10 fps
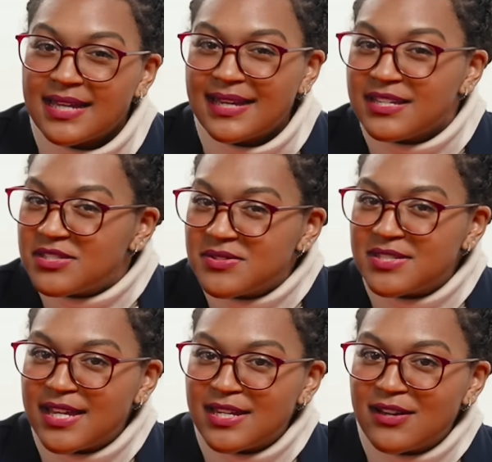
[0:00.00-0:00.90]
Guess who's
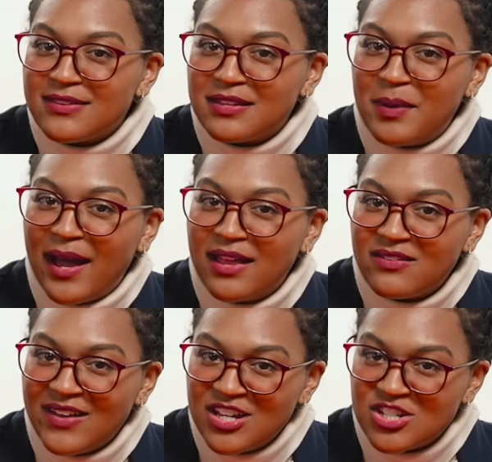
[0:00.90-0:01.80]
standing on that pile of
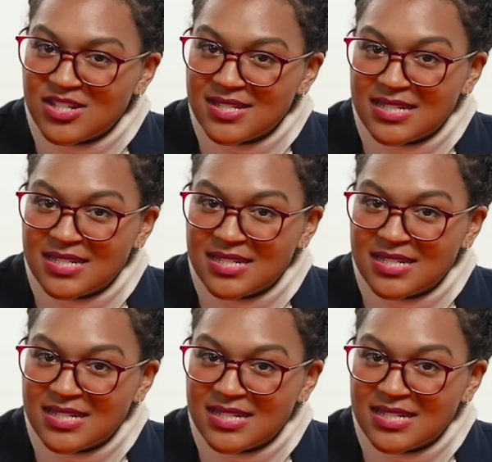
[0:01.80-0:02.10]
ashes